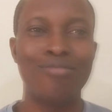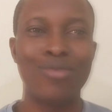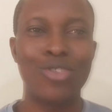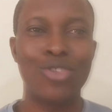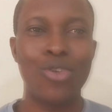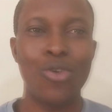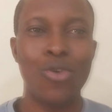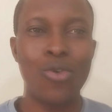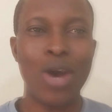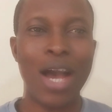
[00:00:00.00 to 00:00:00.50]

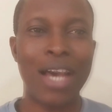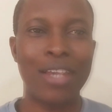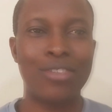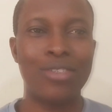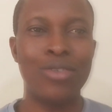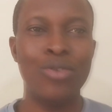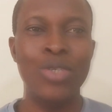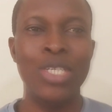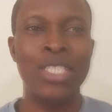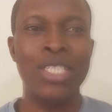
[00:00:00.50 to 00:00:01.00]
slow
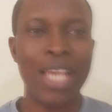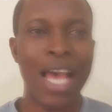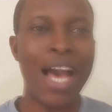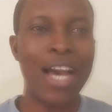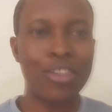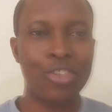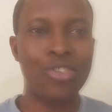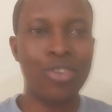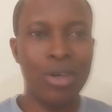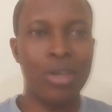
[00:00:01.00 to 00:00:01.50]
action is
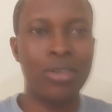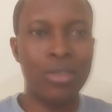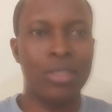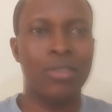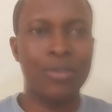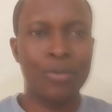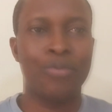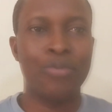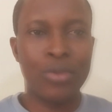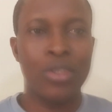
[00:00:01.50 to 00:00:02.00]

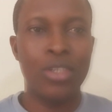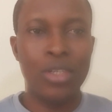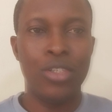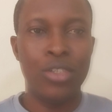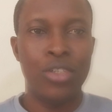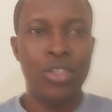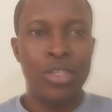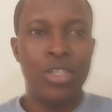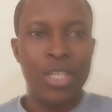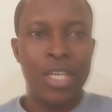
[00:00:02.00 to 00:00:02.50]
action?
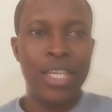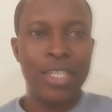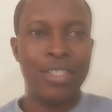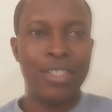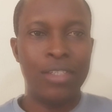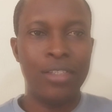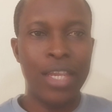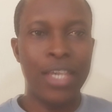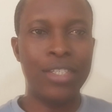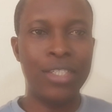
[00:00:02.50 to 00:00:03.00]

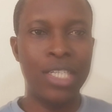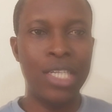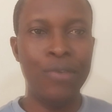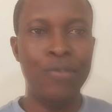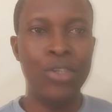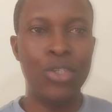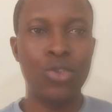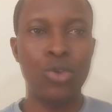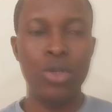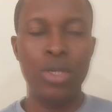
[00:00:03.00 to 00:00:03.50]
Let's
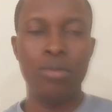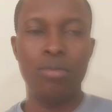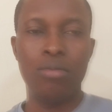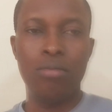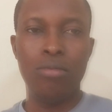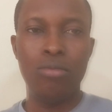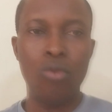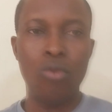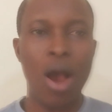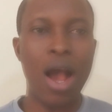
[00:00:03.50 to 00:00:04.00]
give it to
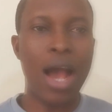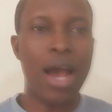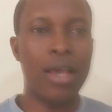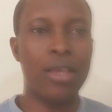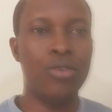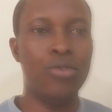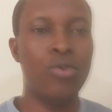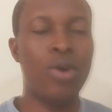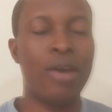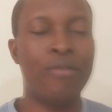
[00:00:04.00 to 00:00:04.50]
him.
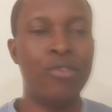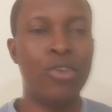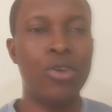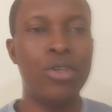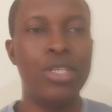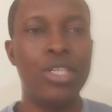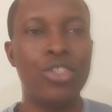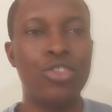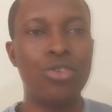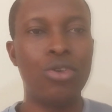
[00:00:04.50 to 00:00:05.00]
Wow, you have
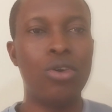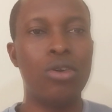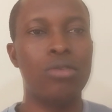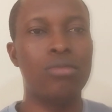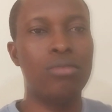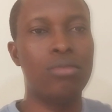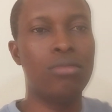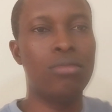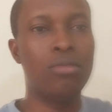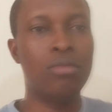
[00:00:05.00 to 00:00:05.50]
done this
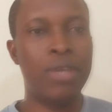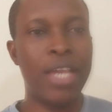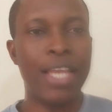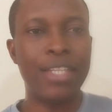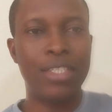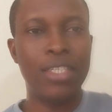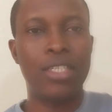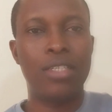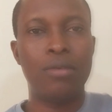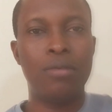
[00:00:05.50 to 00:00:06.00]
wrong.
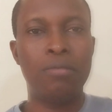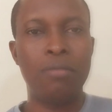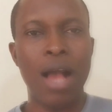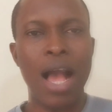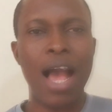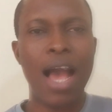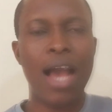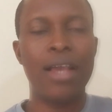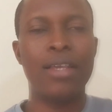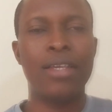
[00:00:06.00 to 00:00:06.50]
Get it.
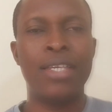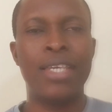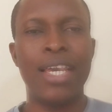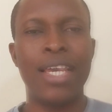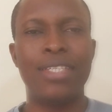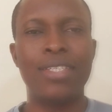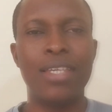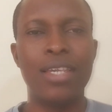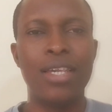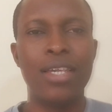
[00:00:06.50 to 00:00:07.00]
Wow,
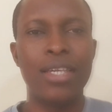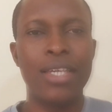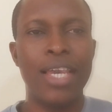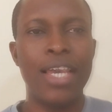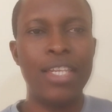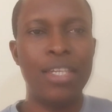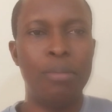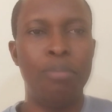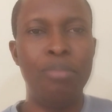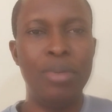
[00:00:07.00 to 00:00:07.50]
get the